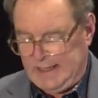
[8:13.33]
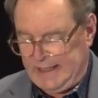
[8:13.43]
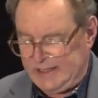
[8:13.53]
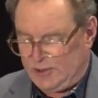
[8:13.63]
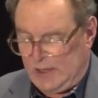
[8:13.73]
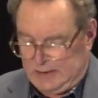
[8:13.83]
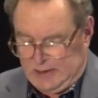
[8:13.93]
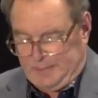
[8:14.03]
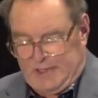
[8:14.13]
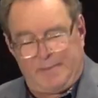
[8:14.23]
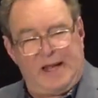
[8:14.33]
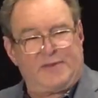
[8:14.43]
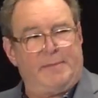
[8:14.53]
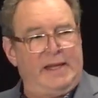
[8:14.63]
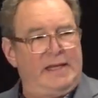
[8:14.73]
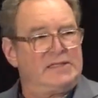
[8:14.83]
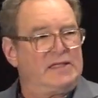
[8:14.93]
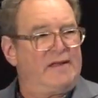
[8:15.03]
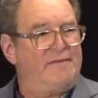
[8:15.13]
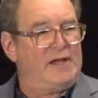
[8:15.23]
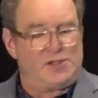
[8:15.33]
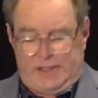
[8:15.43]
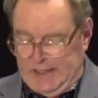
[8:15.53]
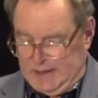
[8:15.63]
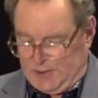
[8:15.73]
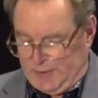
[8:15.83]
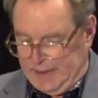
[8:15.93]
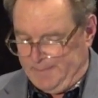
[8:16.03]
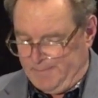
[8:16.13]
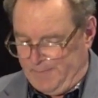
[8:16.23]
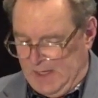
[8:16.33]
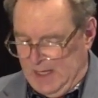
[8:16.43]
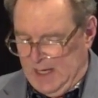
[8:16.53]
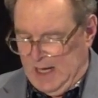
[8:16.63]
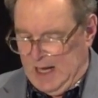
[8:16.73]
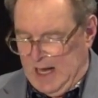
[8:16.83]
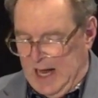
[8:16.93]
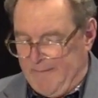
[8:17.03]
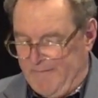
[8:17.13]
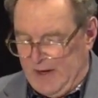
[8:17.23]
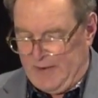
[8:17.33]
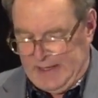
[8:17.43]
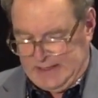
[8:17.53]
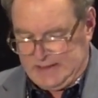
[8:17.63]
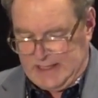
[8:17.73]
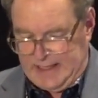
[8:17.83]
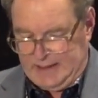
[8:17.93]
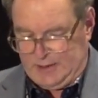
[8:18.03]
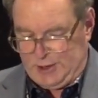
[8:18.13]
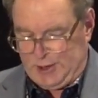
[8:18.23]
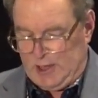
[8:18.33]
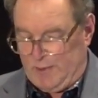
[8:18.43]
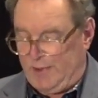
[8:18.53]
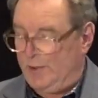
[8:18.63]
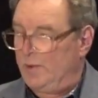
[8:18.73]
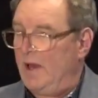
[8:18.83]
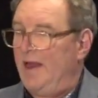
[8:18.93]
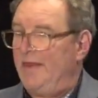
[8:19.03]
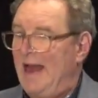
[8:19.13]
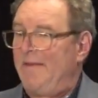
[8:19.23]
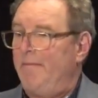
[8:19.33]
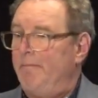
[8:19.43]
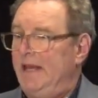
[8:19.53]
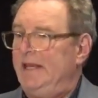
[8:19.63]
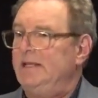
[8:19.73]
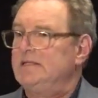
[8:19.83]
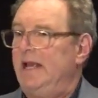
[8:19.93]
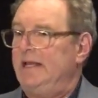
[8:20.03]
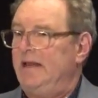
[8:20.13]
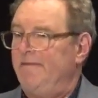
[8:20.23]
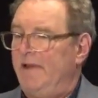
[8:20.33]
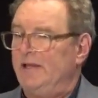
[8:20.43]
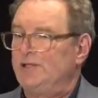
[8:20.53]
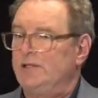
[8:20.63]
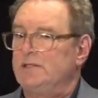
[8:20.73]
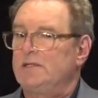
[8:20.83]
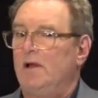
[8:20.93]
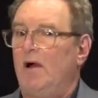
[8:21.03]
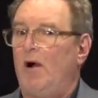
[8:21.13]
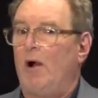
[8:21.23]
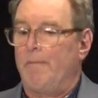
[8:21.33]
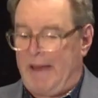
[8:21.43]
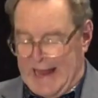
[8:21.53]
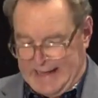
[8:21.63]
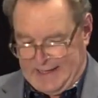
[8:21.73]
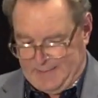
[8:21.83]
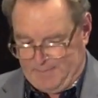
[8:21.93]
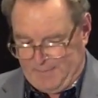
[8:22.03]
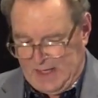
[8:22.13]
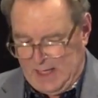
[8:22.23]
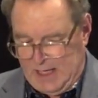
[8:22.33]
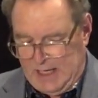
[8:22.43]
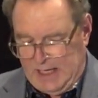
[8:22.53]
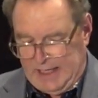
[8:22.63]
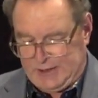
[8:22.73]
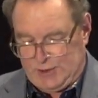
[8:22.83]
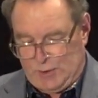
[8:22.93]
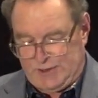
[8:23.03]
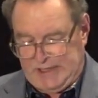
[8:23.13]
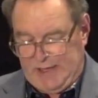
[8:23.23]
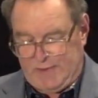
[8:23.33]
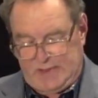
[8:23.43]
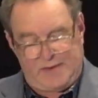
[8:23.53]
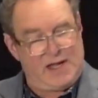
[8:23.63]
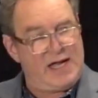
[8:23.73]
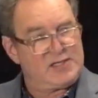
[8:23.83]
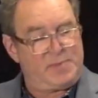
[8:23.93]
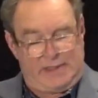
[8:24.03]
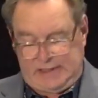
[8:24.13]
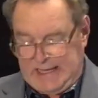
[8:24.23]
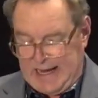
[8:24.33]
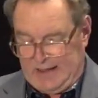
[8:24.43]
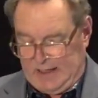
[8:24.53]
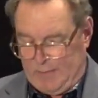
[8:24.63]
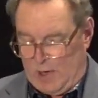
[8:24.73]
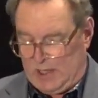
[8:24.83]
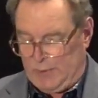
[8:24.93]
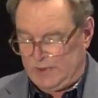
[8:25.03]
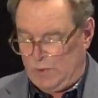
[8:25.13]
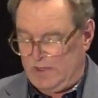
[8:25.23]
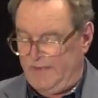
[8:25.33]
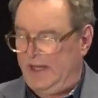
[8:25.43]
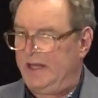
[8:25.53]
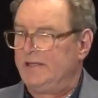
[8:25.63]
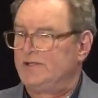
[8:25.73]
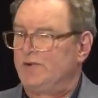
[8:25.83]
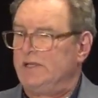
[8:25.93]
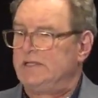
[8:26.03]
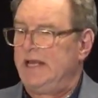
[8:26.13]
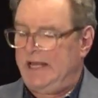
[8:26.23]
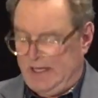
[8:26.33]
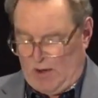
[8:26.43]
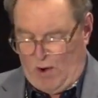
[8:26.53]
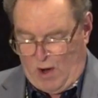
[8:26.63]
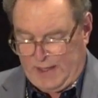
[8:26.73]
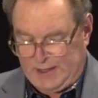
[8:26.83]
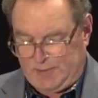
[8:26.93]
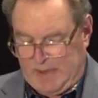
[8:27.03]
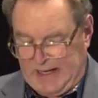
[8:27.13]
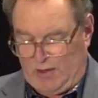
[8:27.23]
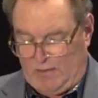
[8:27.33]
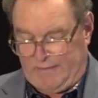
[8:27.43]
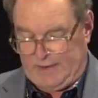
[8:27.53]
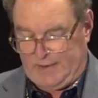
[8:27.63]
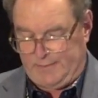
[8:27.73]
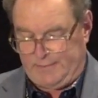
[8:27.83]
Let's talk a little bit about the meetings and convention industry. I'm very excited to share with you that meetings and conventions are back. It's no secret that the hospitality market was one of the industries hit hardest by COVID.